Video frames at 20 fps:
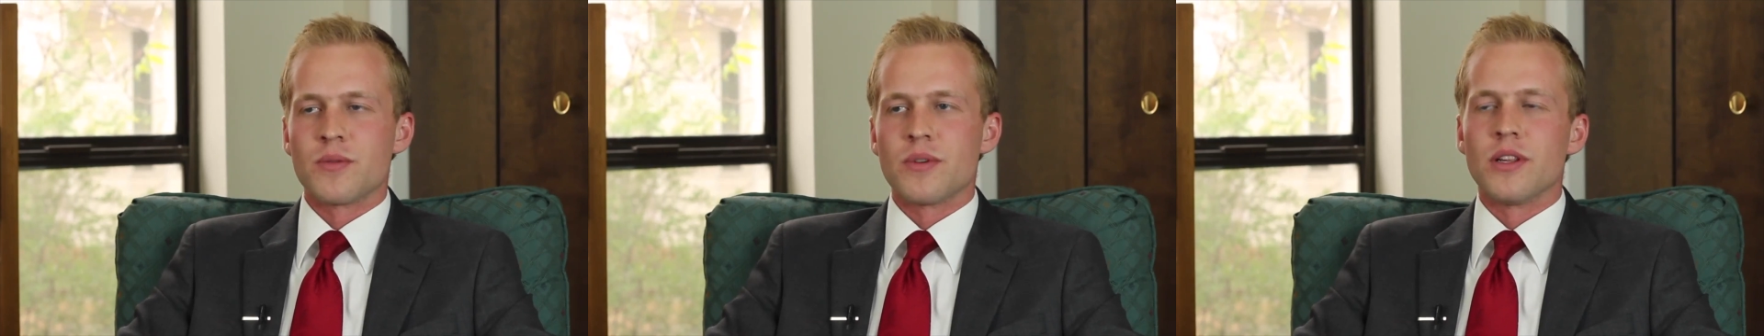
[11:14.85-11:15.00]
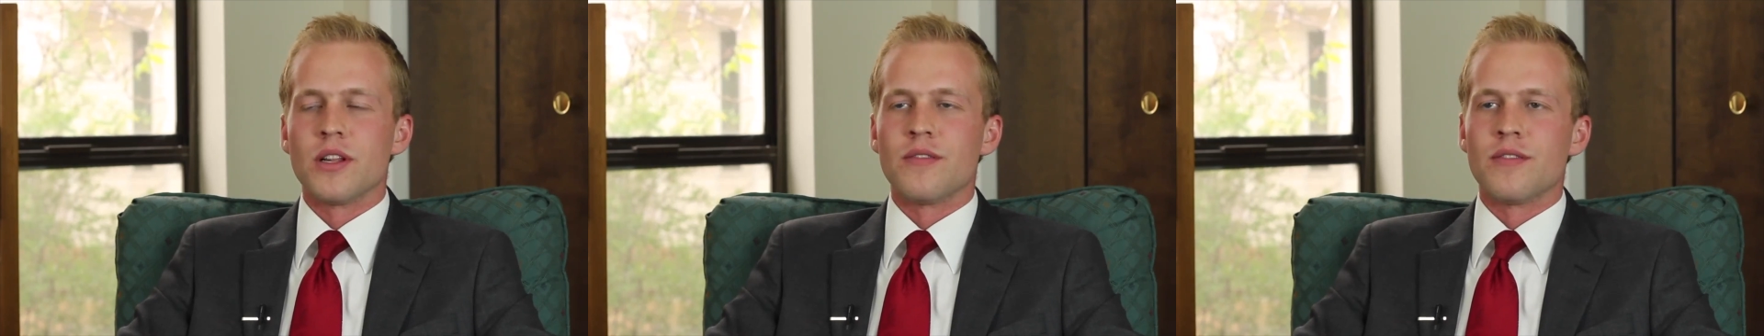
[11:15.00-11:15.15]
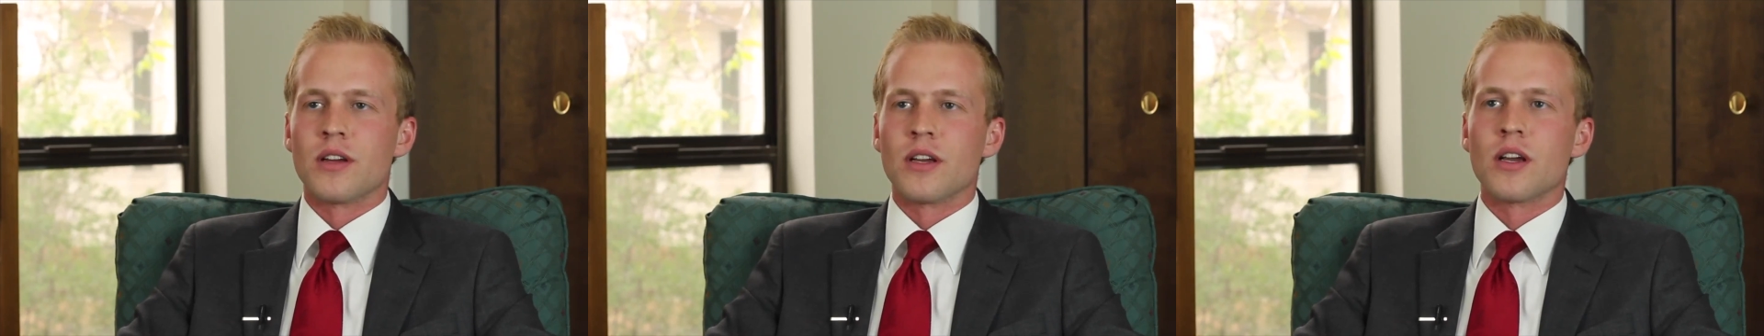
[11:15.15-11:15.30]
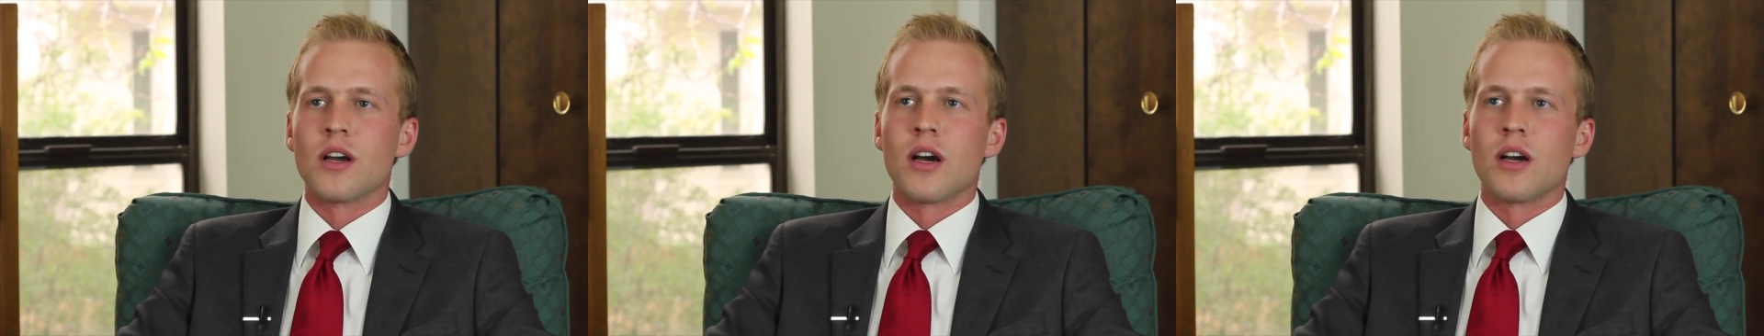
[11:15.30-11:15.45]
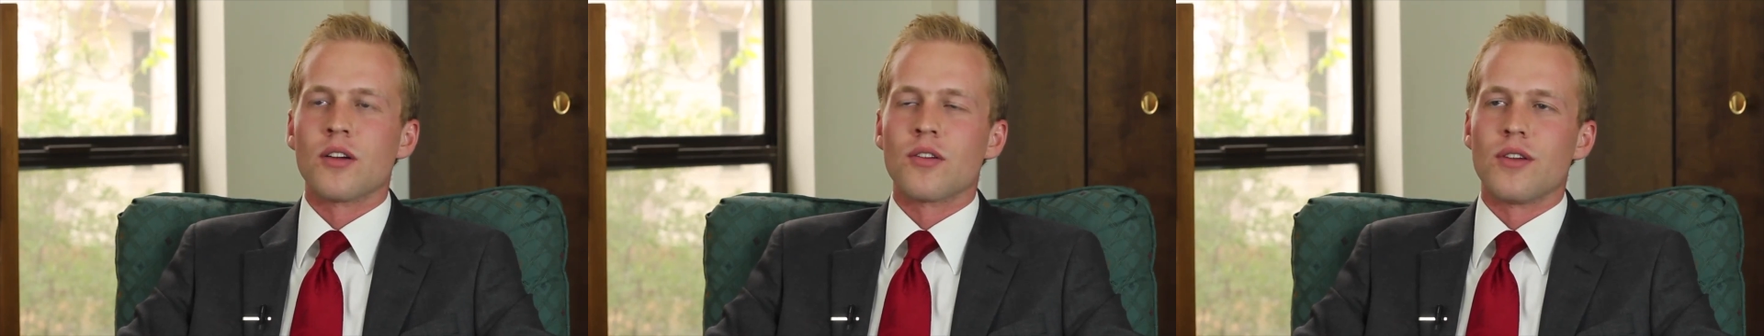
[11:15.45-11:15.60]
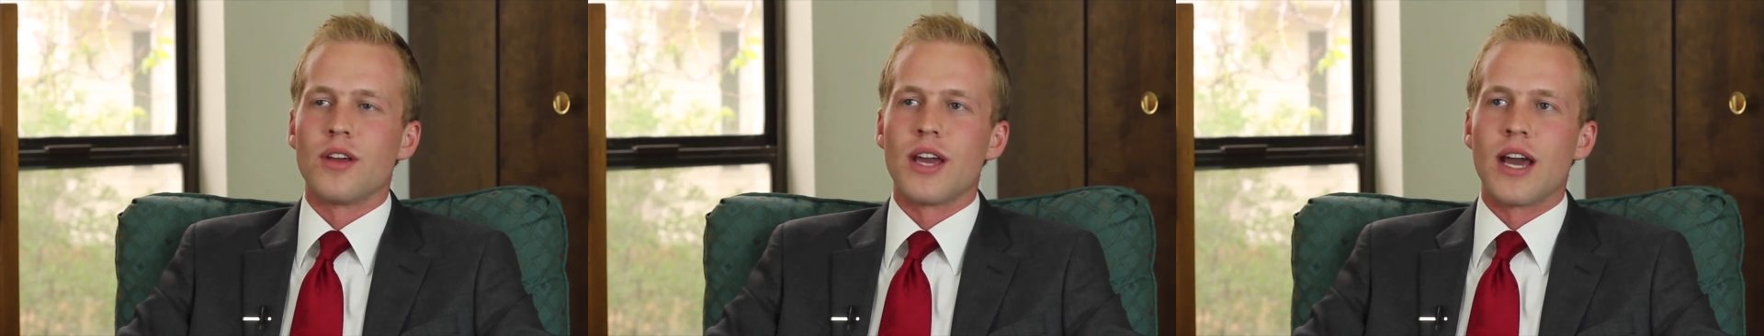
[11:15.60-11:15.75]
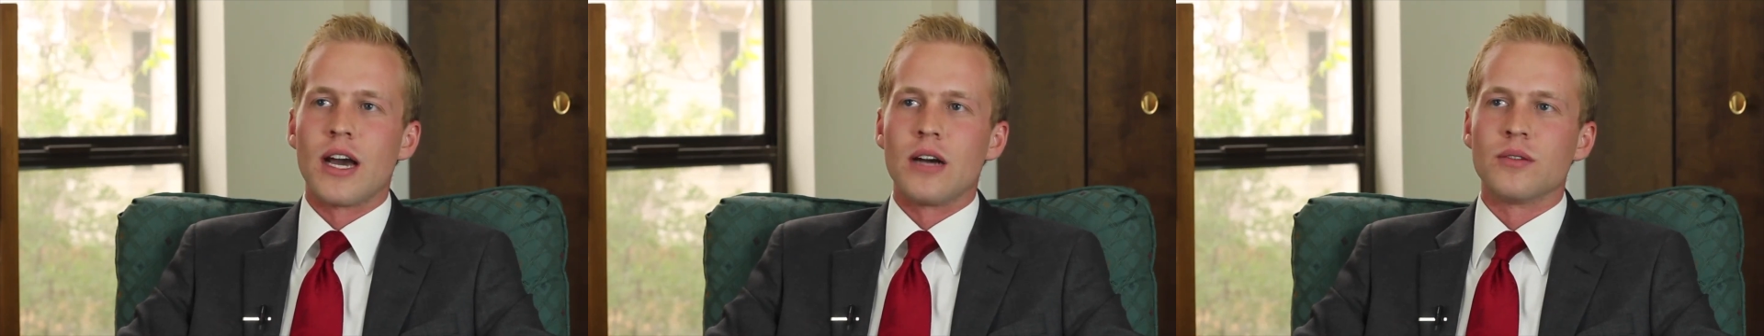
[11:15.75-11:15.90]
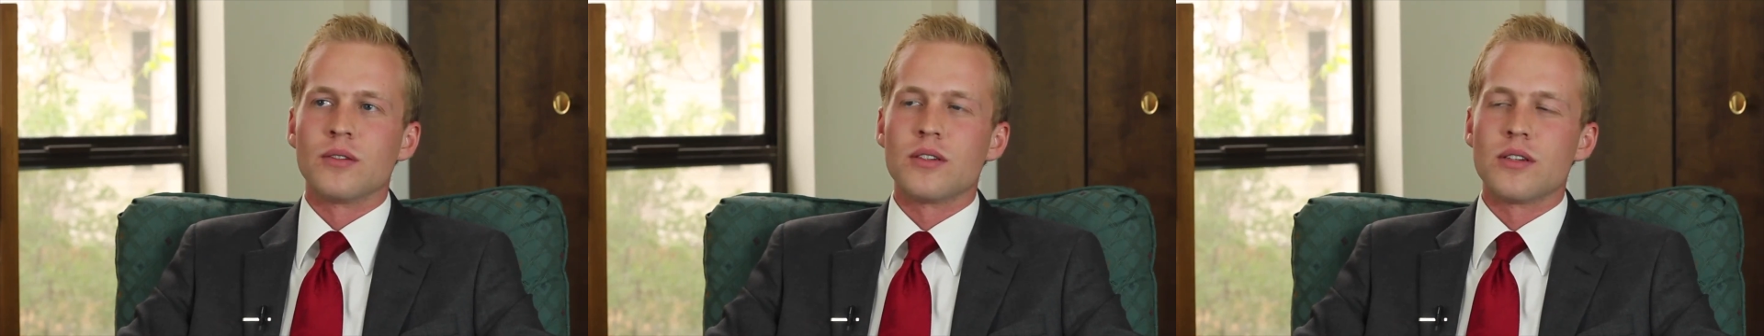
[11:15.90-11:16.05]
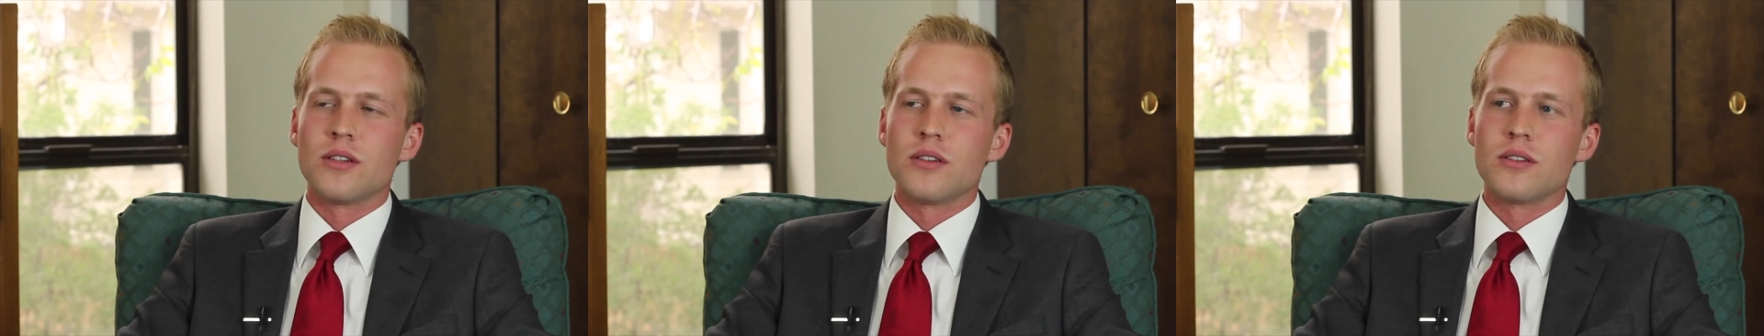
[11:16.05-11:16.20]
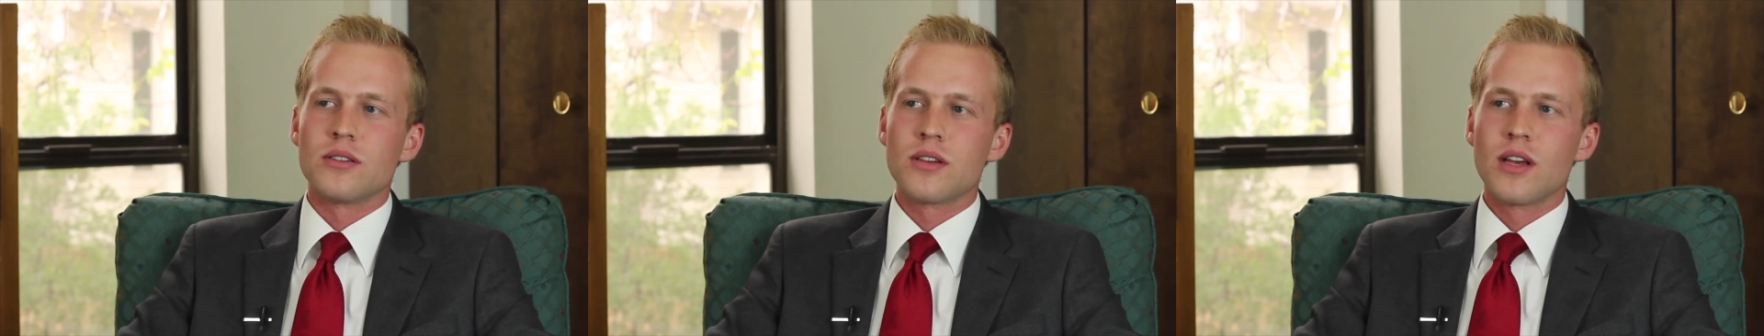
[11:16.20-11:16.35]
we live in concrete
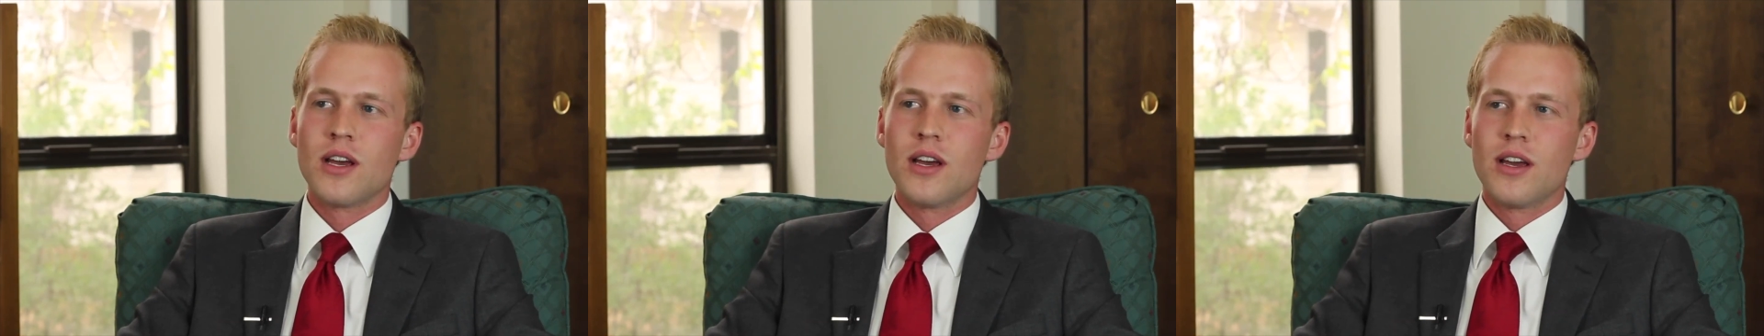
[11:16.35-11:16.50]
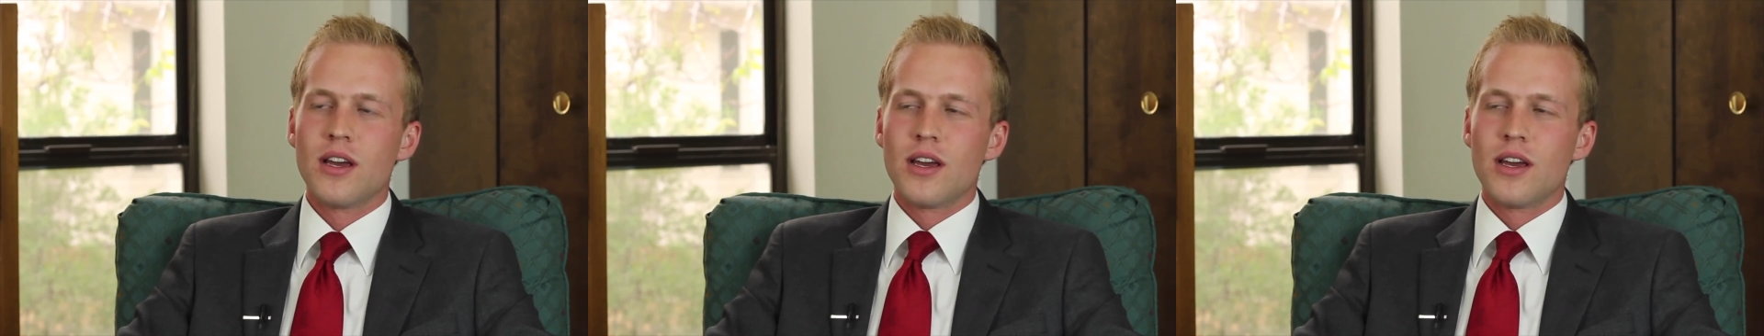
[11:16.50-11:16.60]
houses,